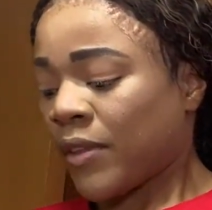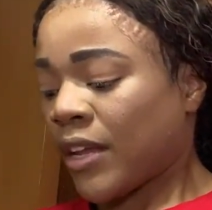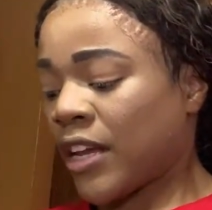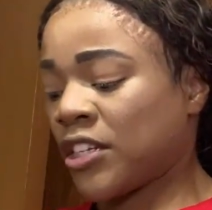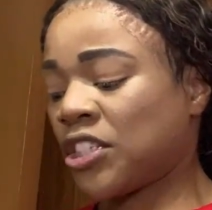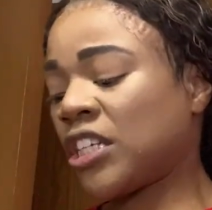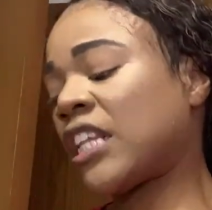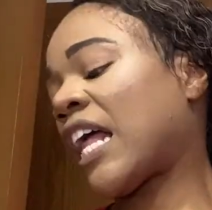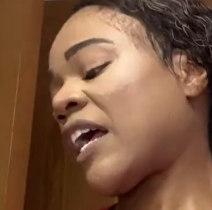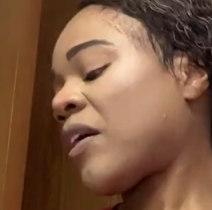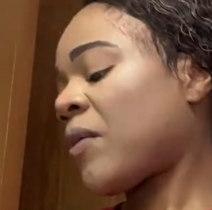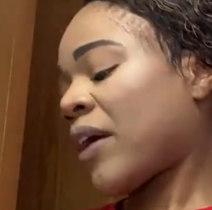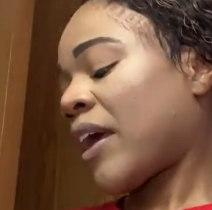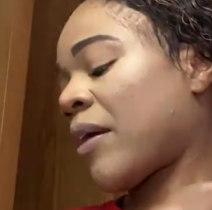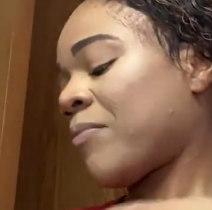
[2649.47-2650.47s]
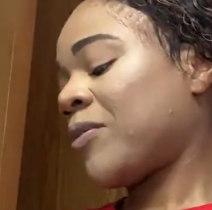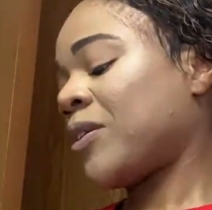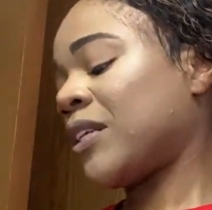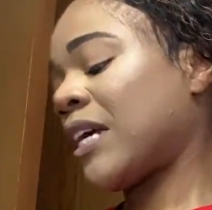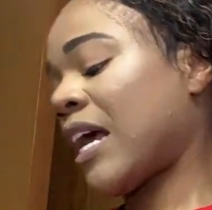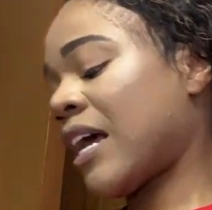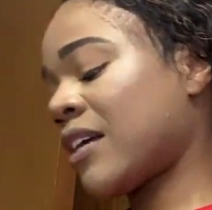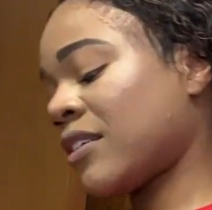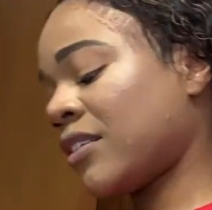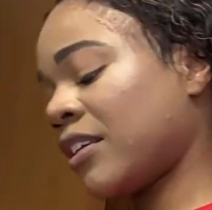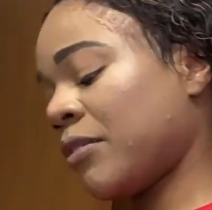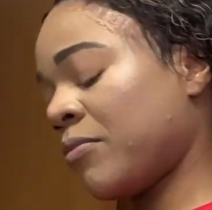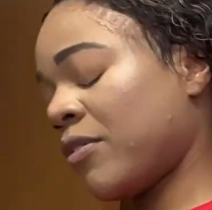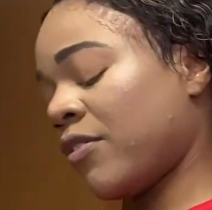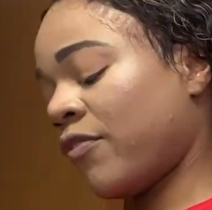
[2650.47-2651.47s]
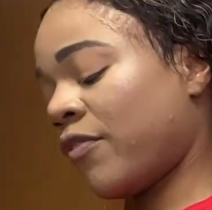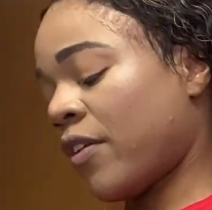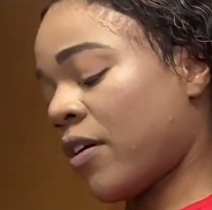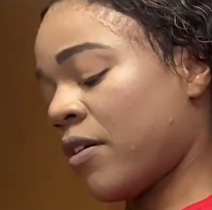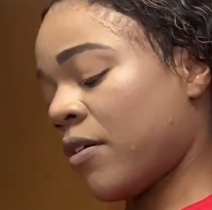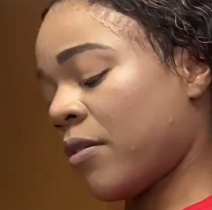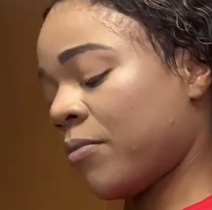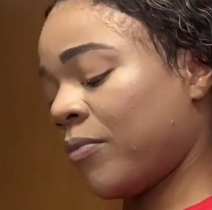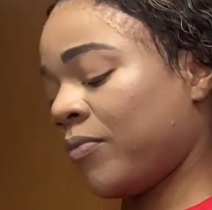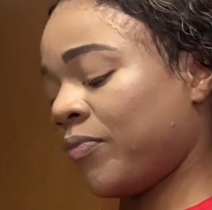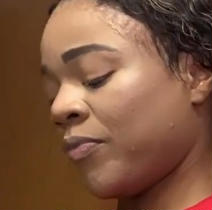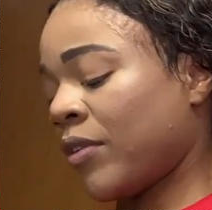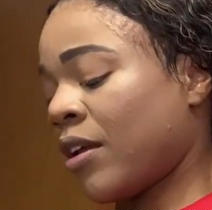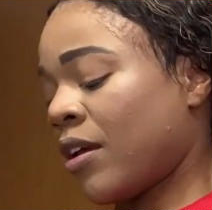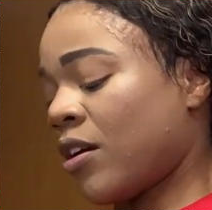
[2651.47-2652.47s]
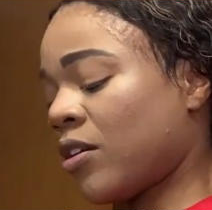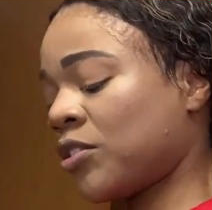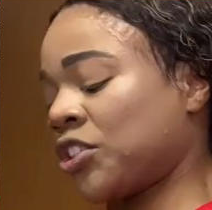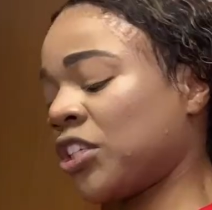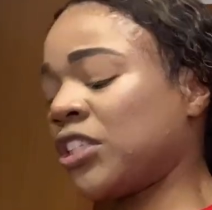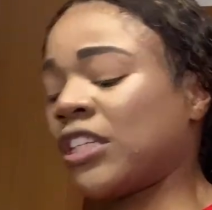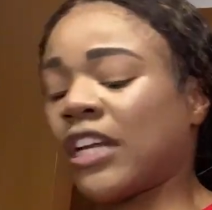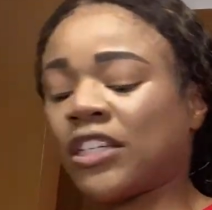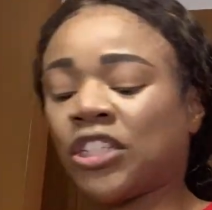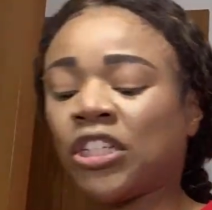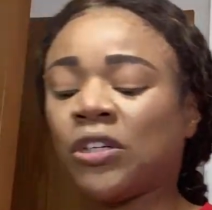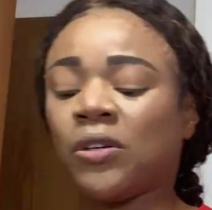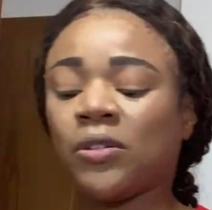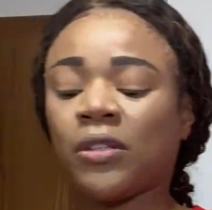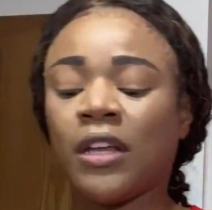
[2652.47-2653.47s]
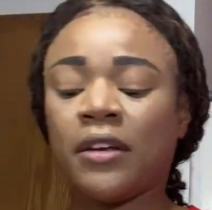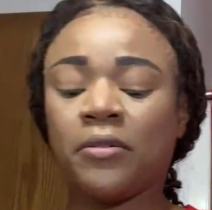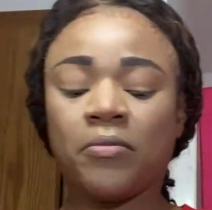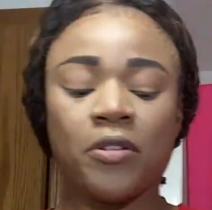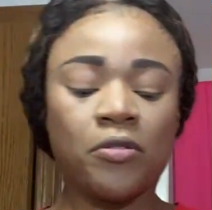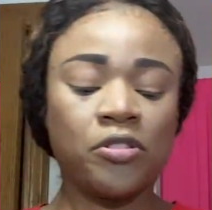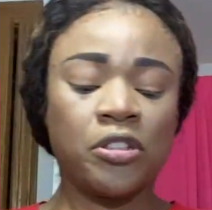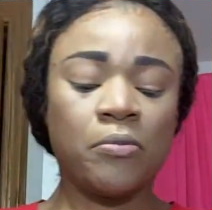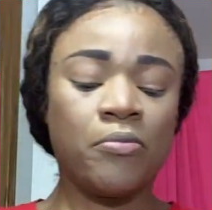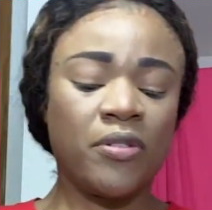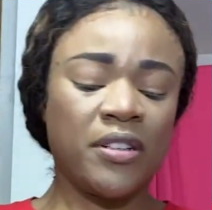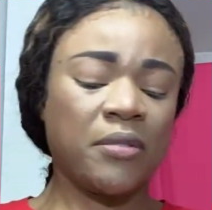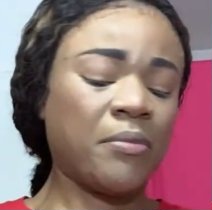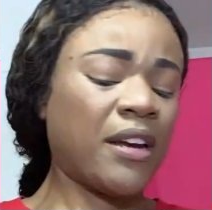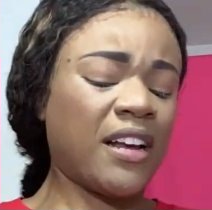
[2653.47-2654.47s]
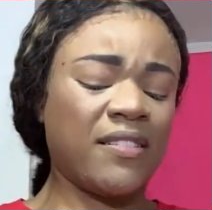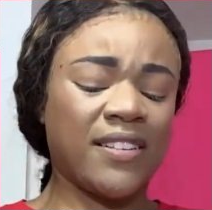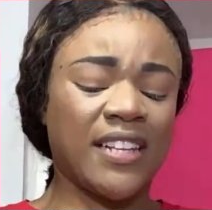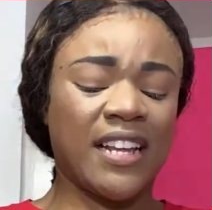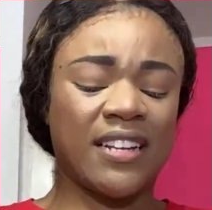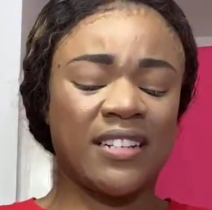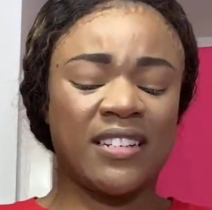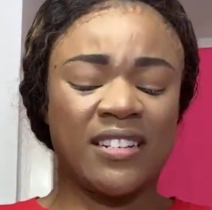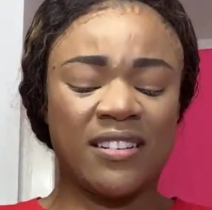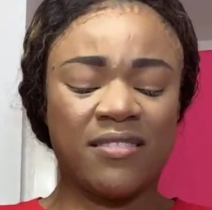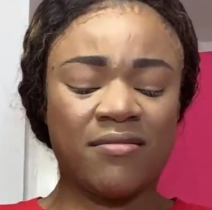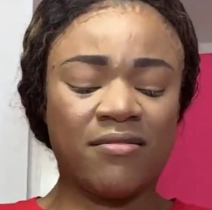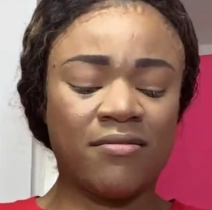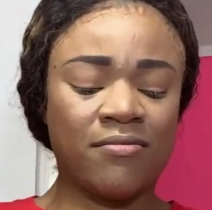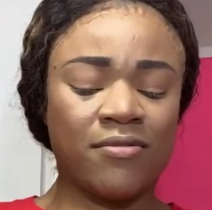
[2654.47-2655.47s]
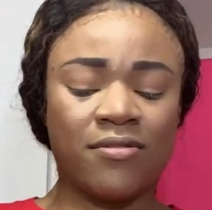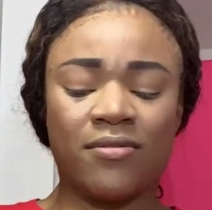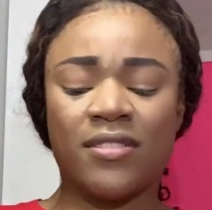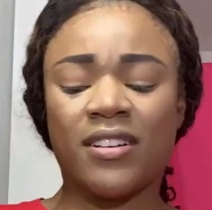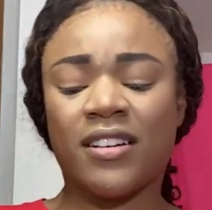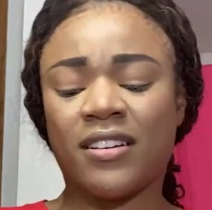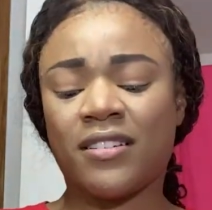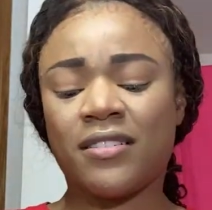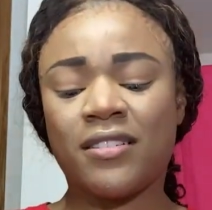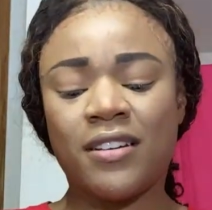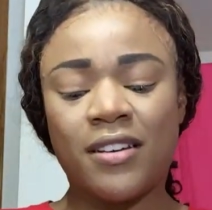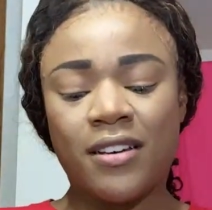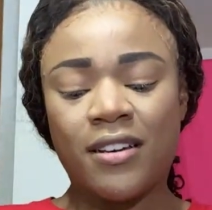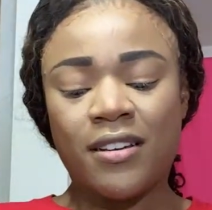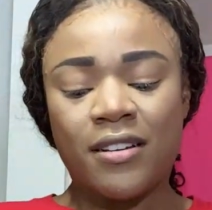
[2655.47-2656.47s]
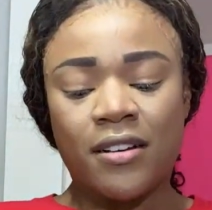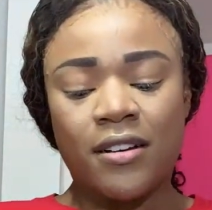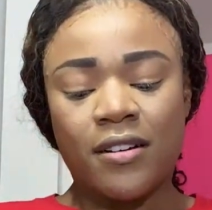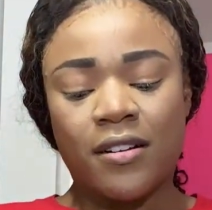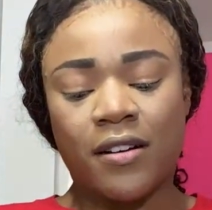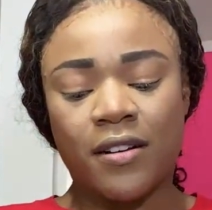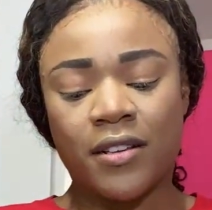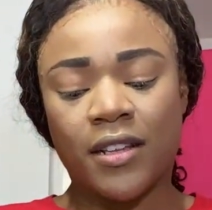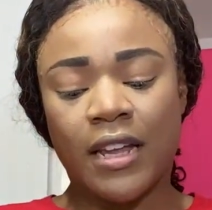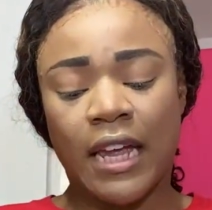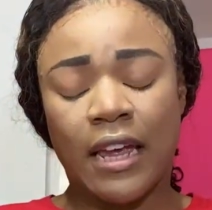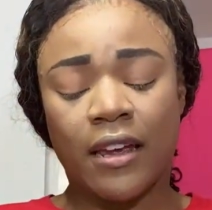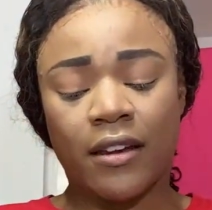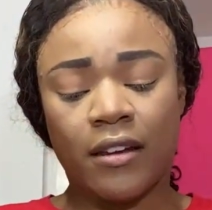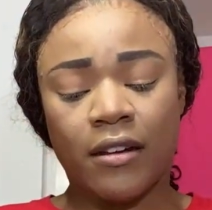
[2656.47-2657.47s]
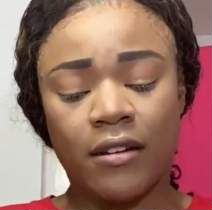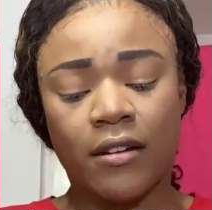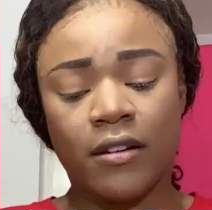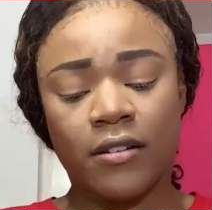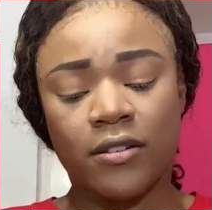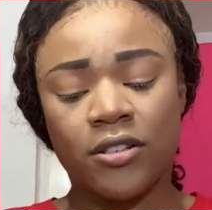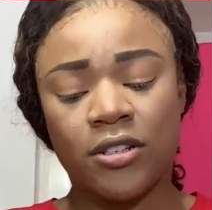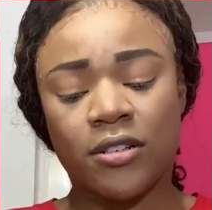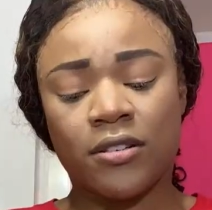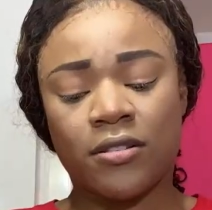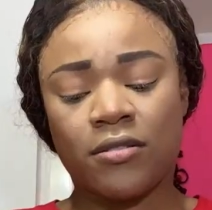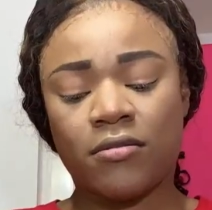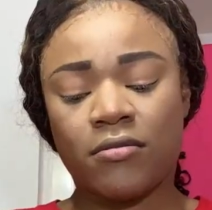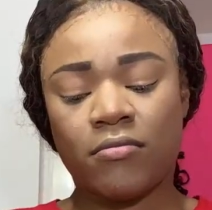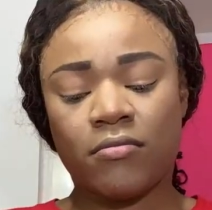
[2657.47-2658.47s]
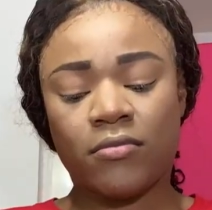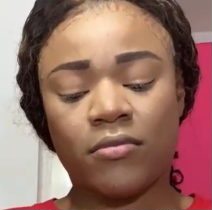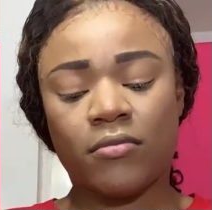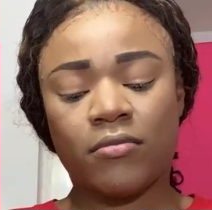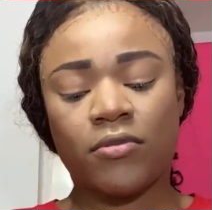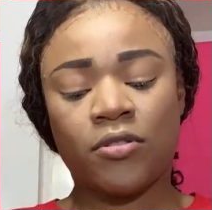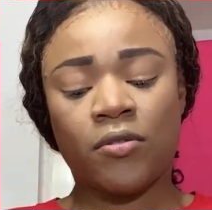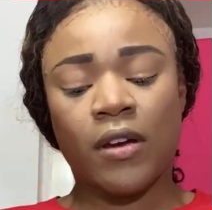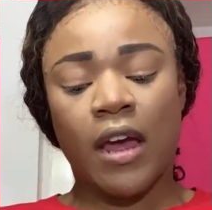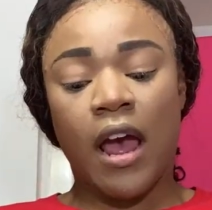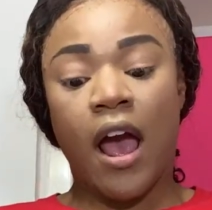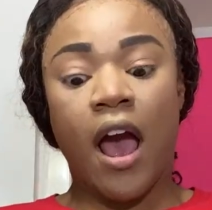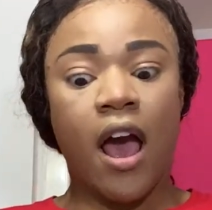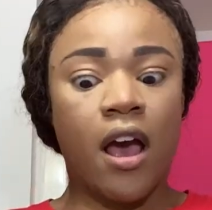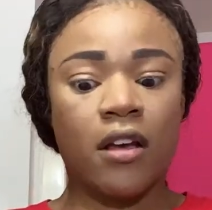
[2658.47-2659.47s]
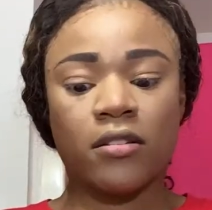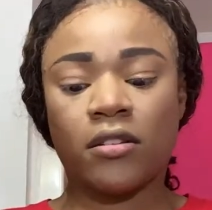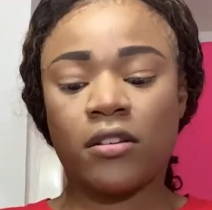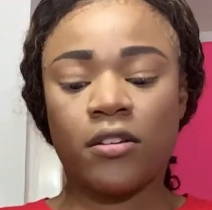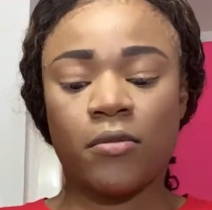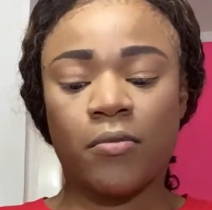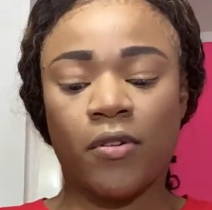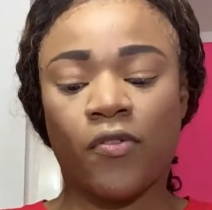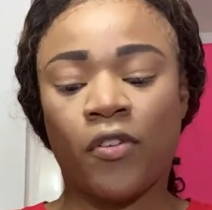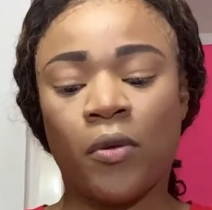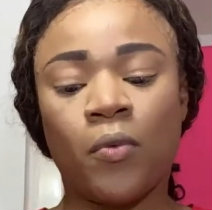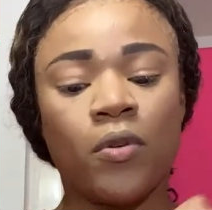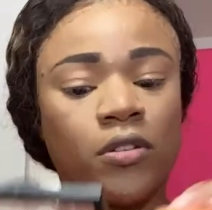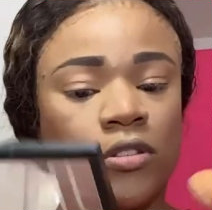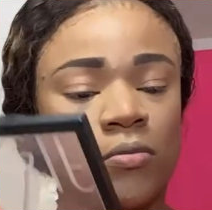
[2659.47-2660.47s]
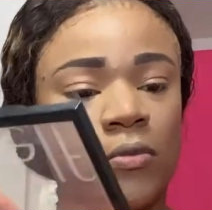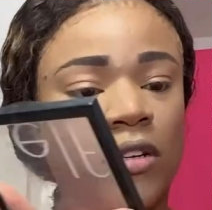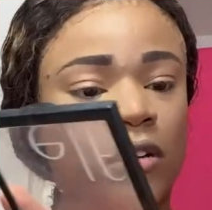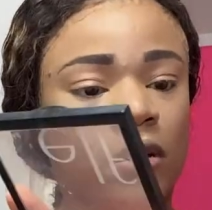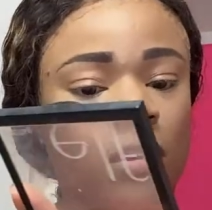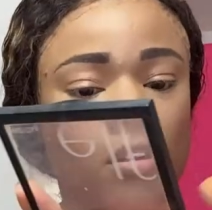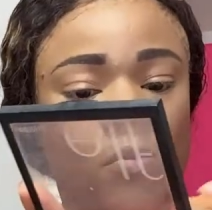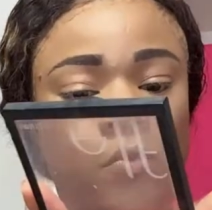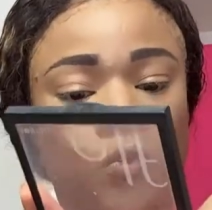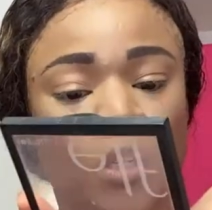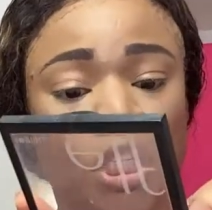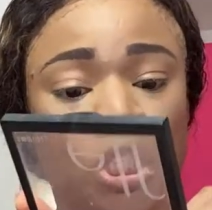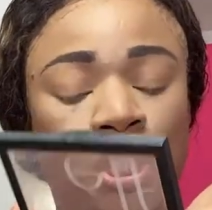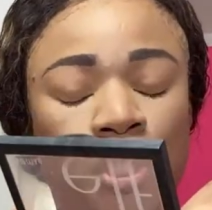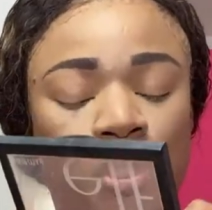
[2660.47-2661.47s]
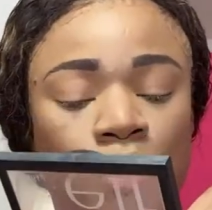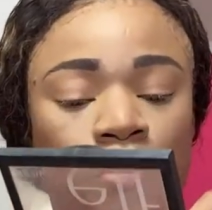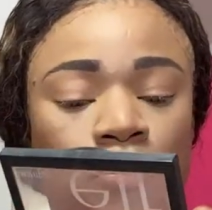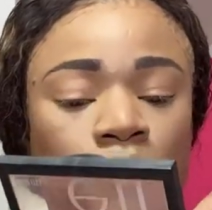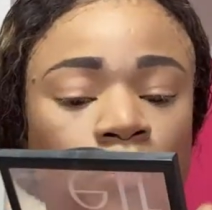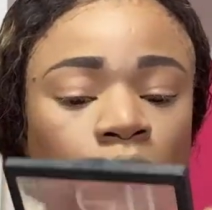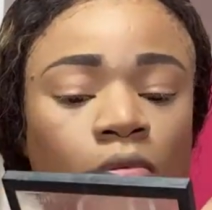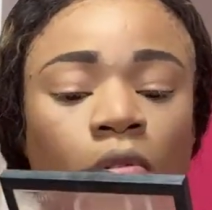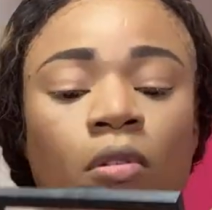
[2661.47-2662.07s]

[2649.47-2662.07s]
And she's like, okay, I'm going to ask him if, and she said she's going to let him know she bringing me. I was like, no, don't do that. I was like, you can ask him if he wants me to come with you.